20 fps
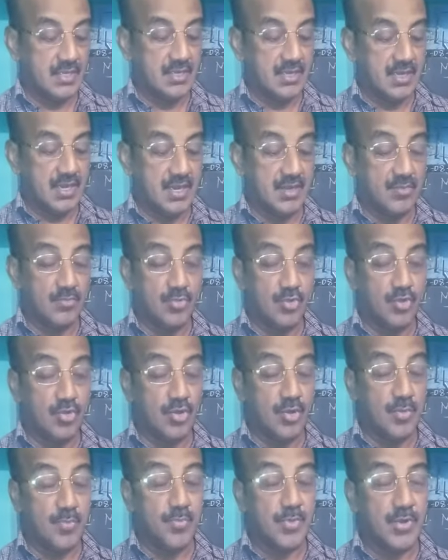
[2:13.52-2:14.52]
and more
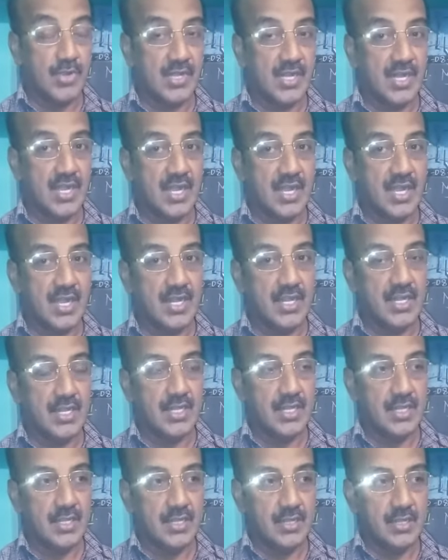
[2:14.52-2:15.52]
importantly,
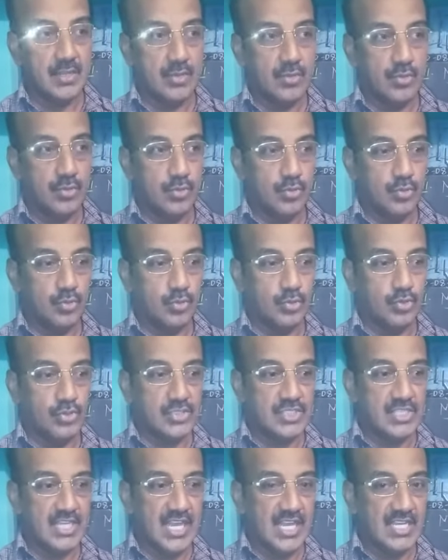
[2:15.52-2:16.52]
to
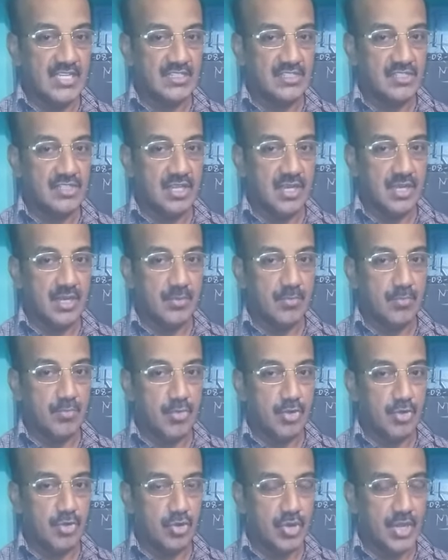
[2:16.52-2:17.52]
change the
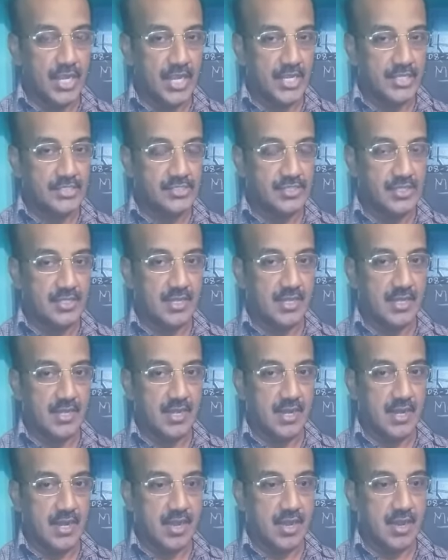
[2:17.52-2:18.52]
modulation
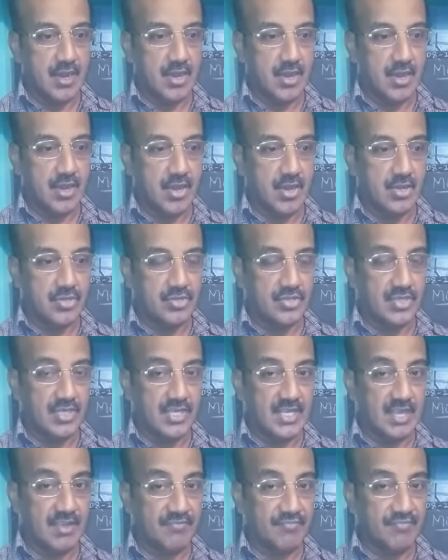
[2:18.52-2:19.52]
or
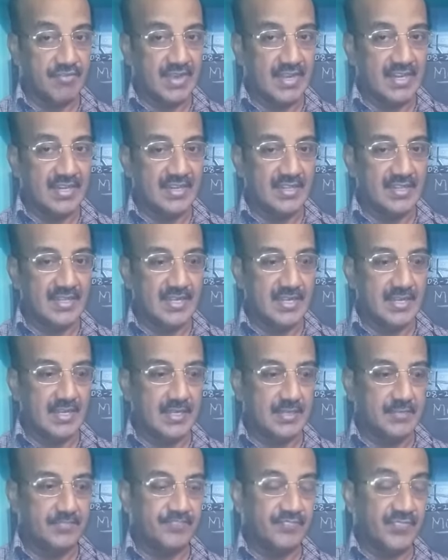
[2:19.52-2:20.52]
the effect, the
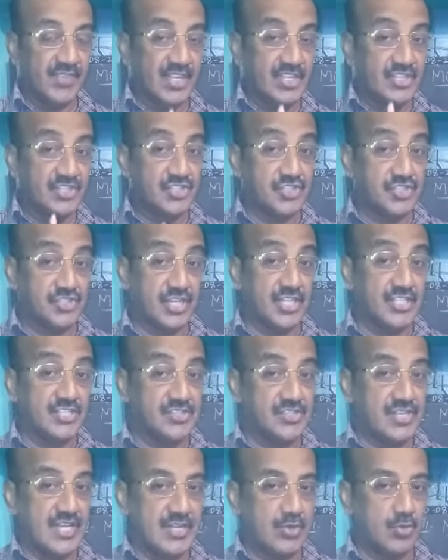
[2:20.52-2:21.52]
stress
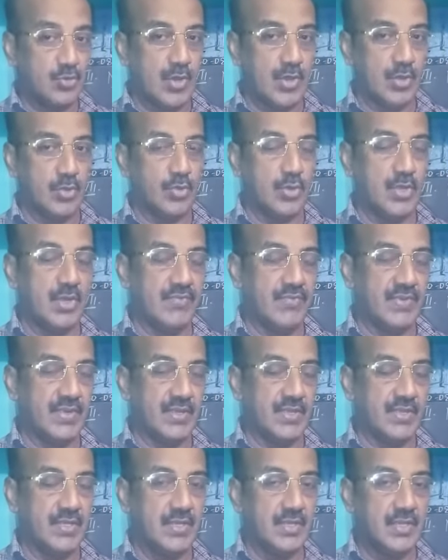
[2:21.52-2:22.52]
that you are giving.
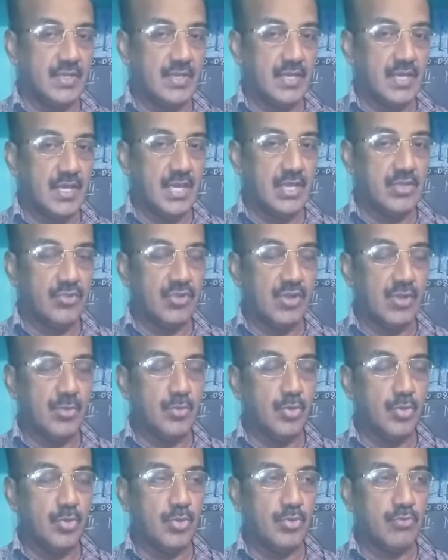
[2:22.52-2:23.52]
In your
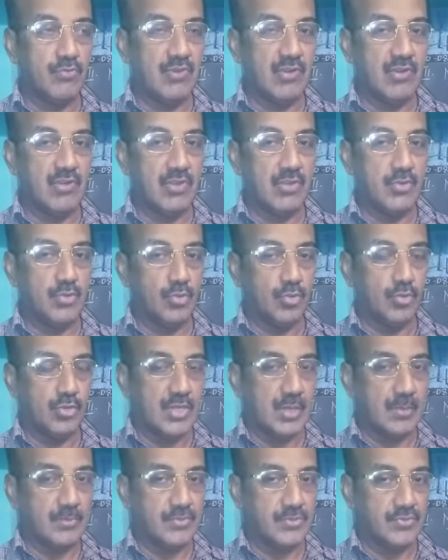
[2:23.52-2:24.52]
book, we have got two
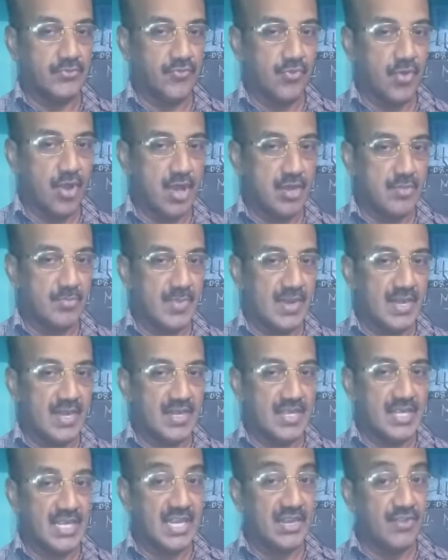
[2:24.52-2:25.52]
types: formal,
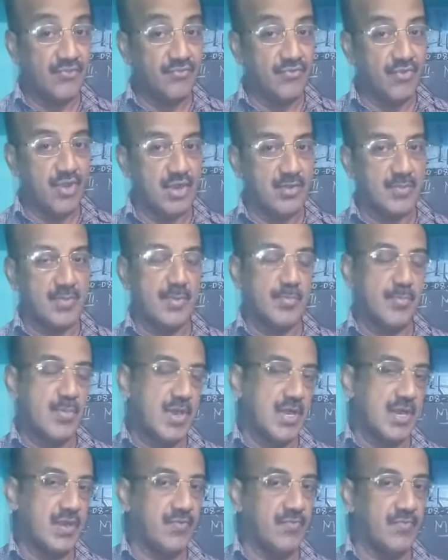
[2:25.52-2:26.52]
informal
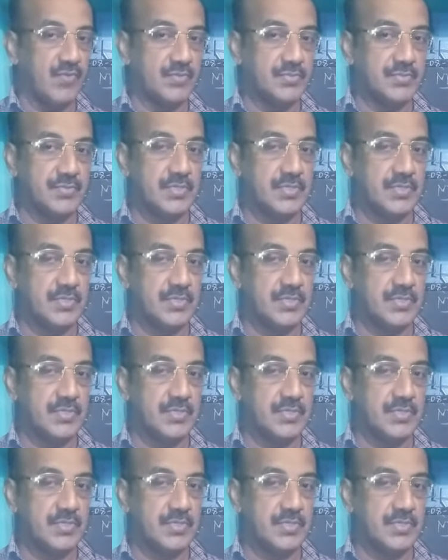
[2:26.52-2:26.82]
modal verbs.